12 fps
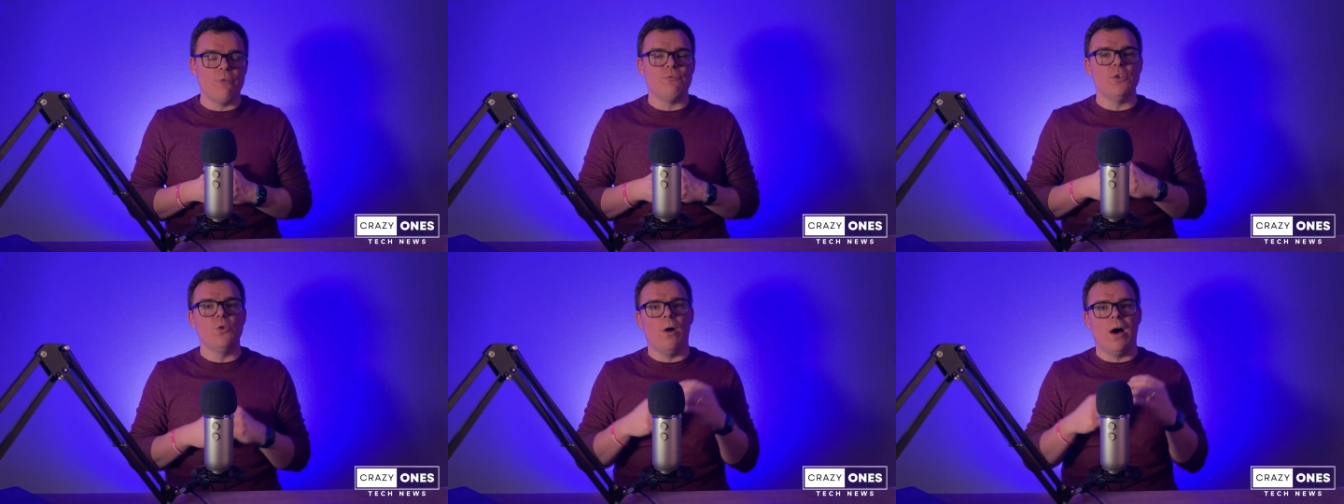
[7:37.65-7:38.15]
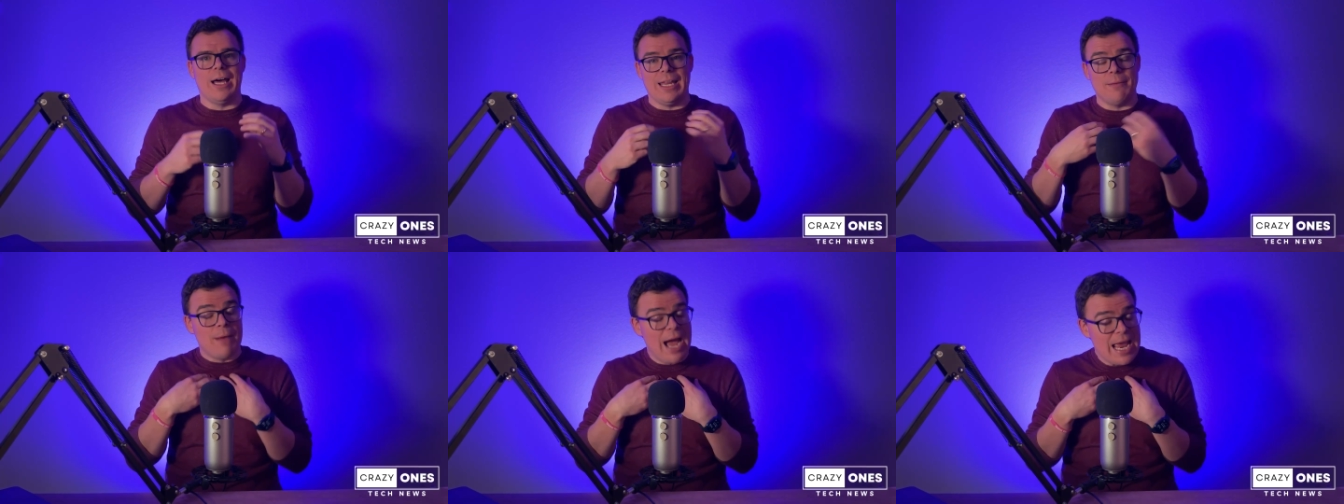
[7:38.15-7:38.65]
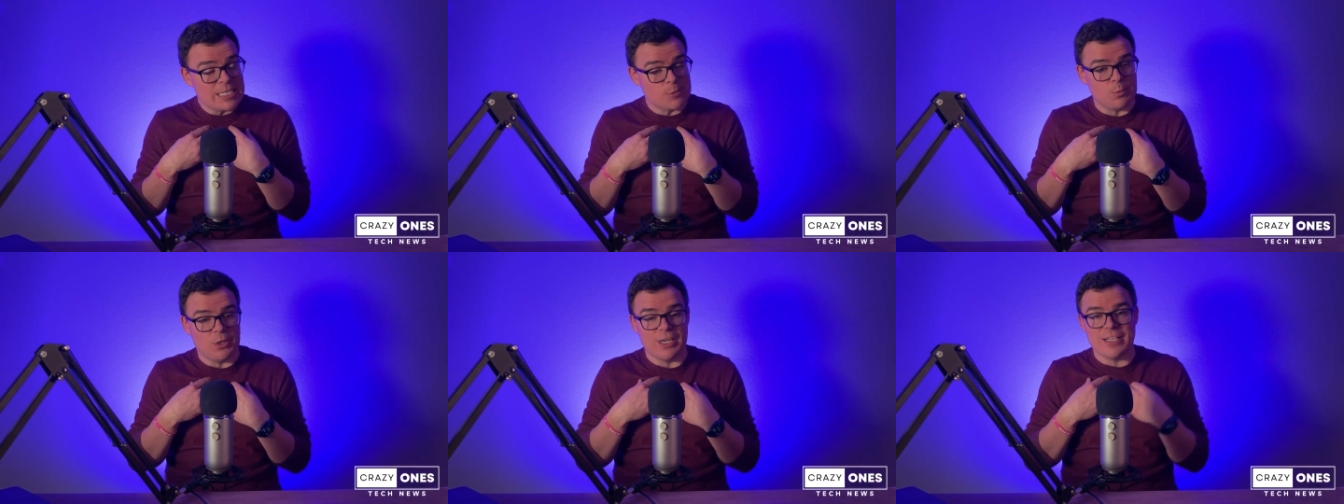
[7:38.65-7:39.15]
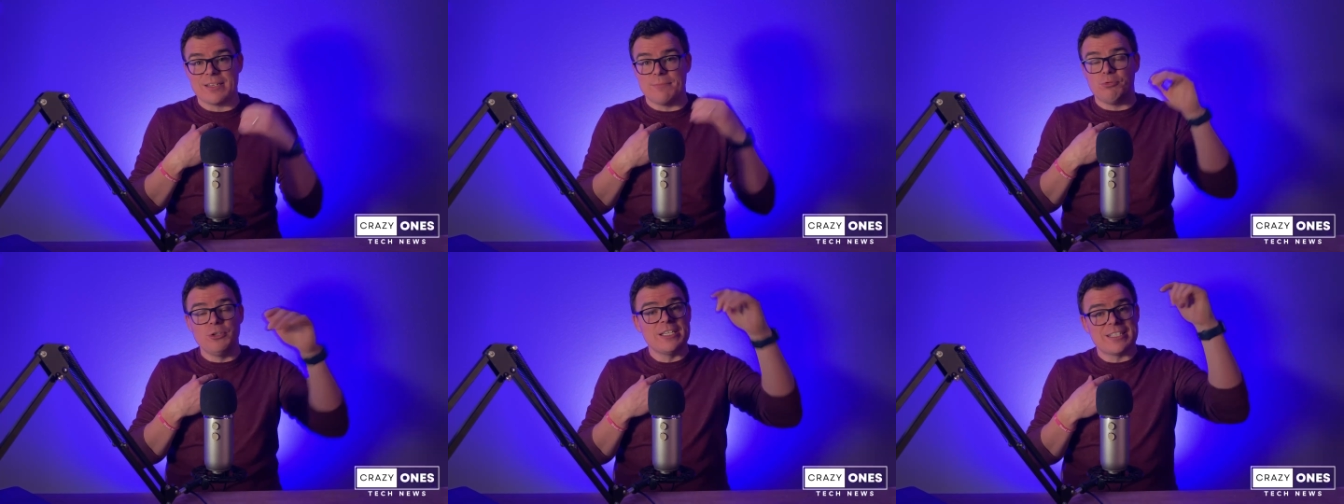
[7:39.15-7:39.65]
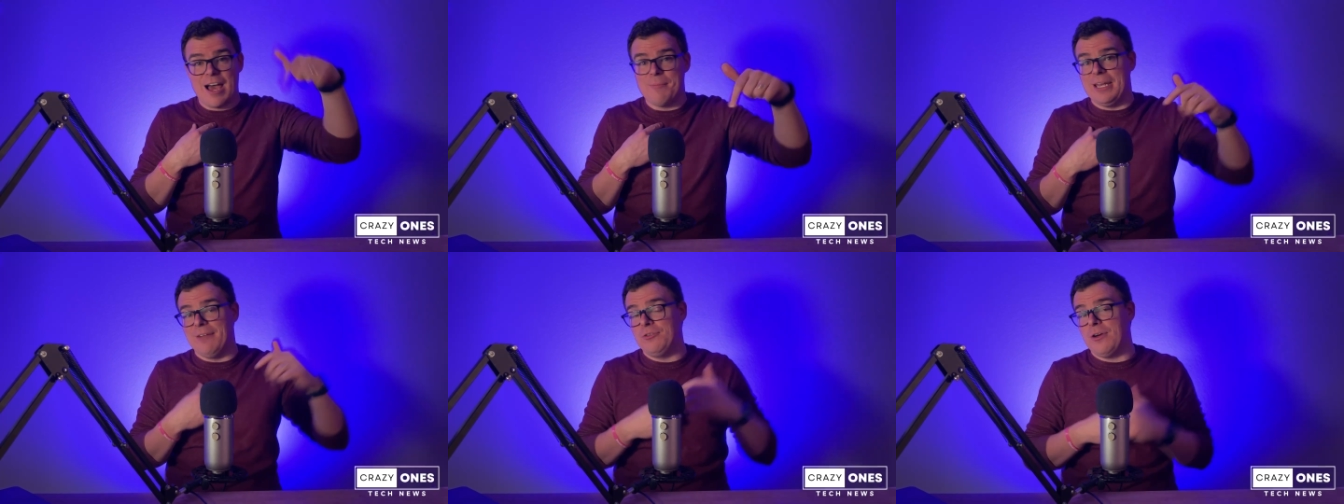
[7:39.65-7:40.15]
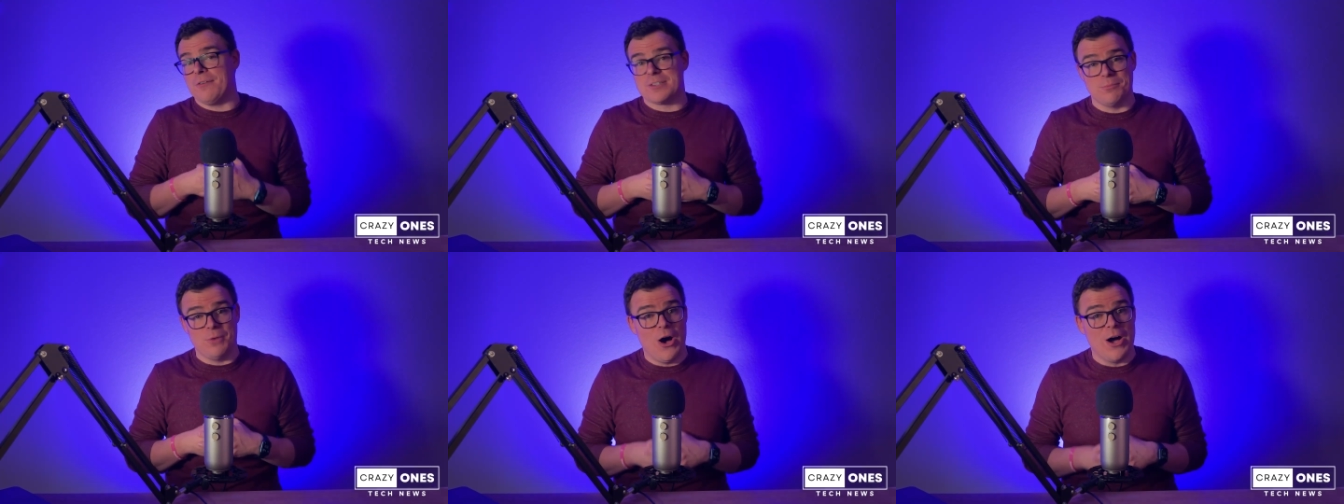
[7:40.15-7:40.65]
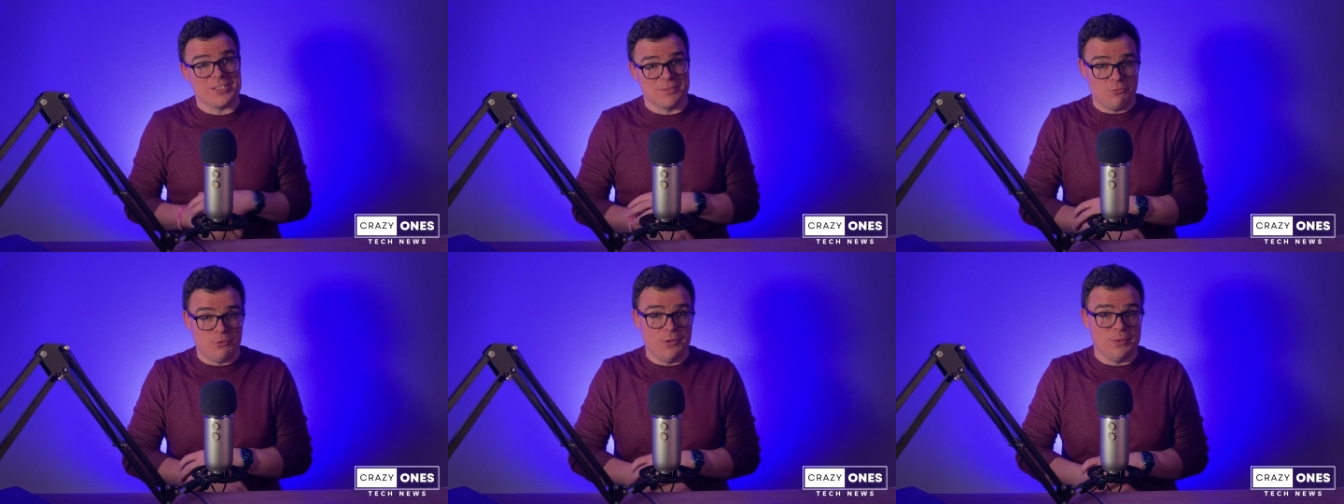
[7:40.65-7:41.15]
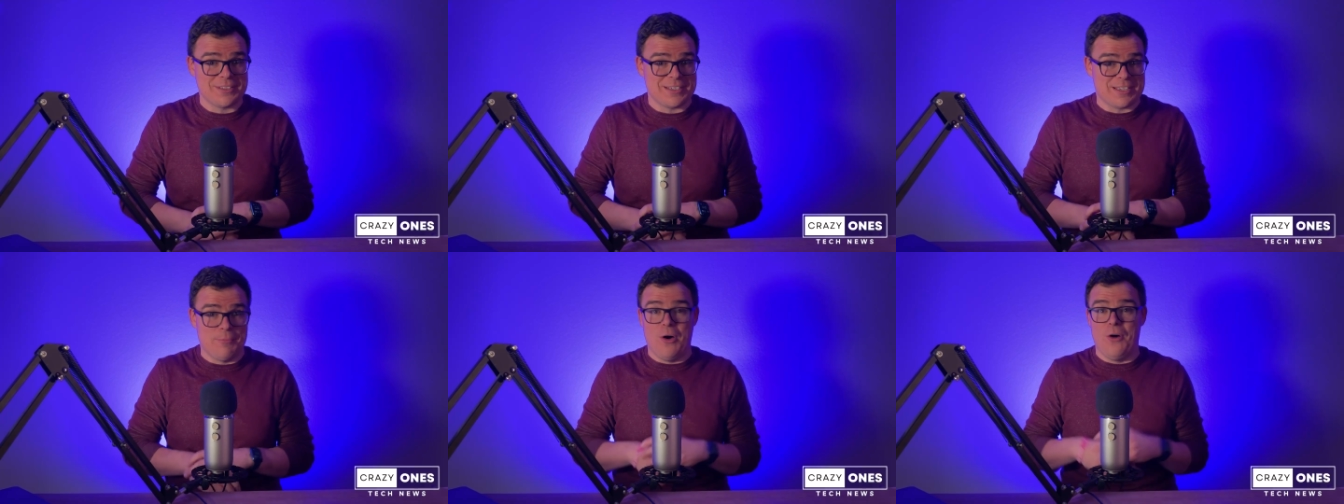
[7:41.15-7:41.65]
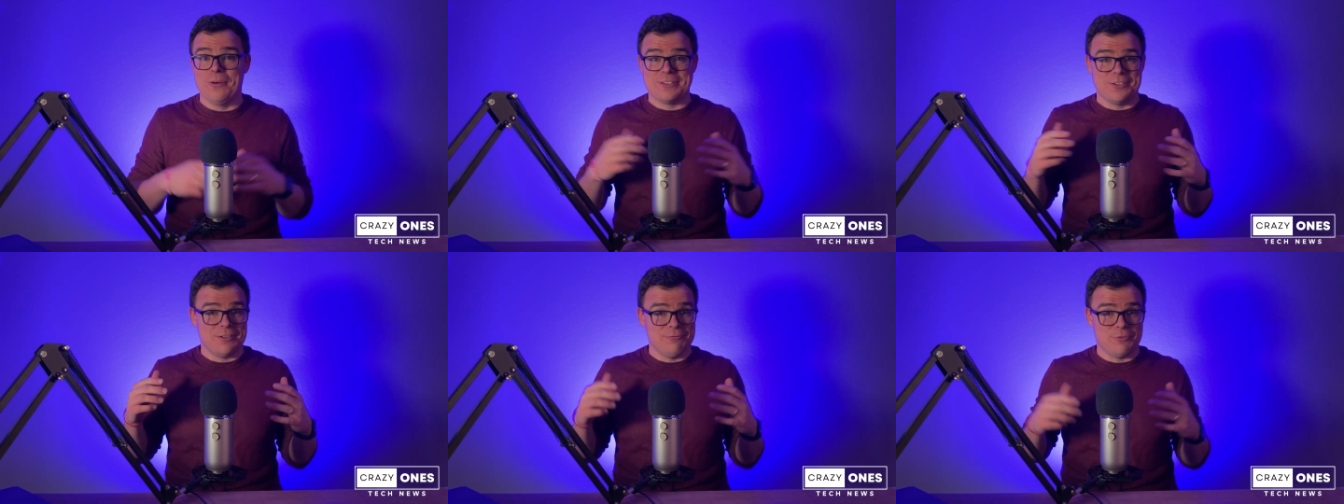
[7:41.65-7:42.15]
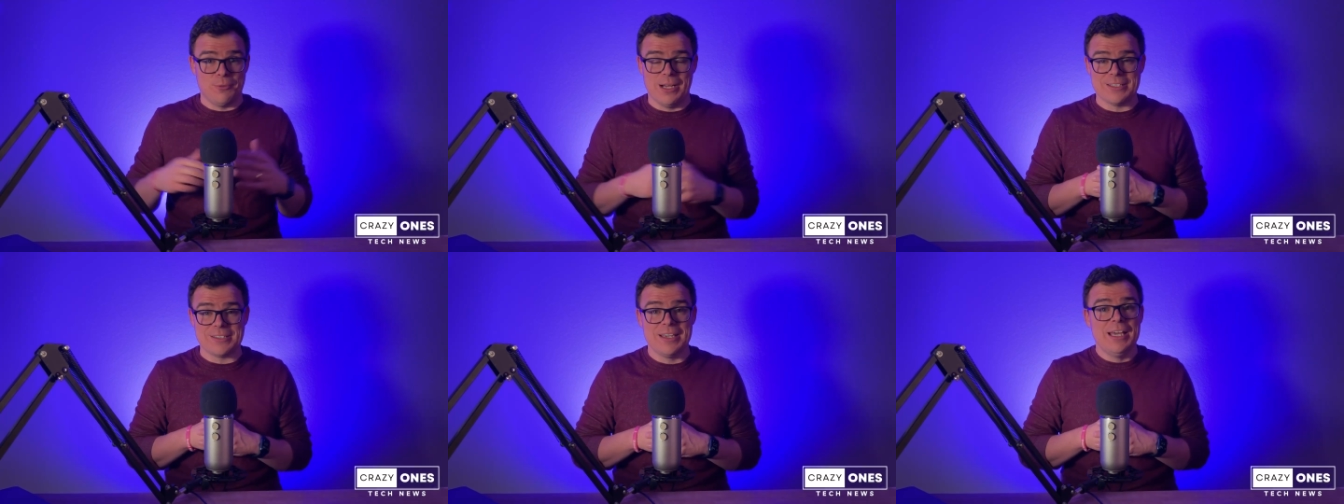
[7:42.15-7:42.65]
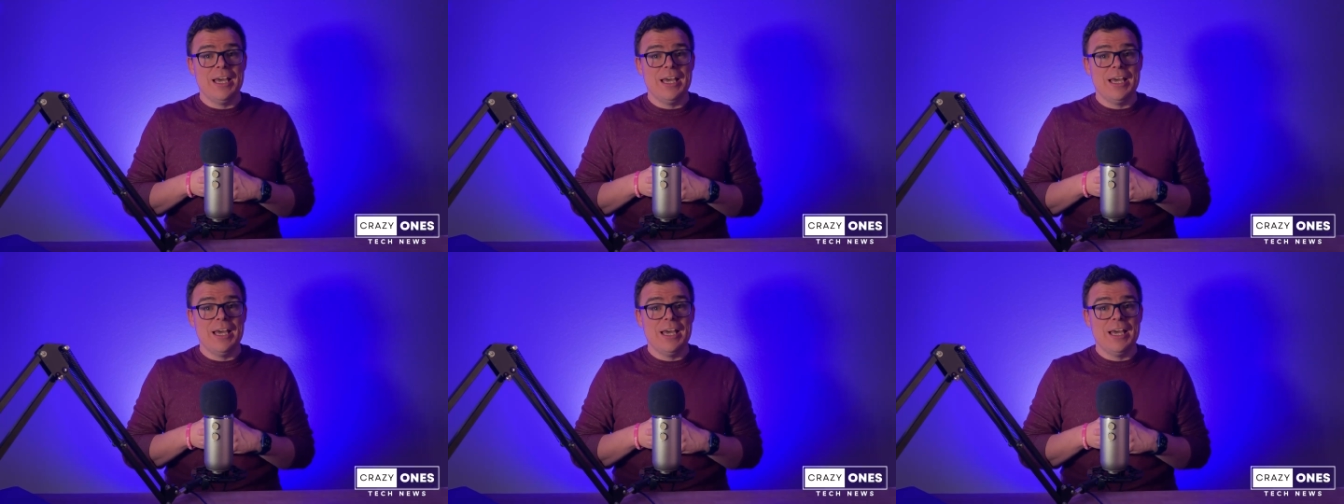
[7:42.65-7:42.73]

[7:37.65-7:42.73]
if you want, in my experience, and please comment if you have some awesome free ones because I'm always looking for ones.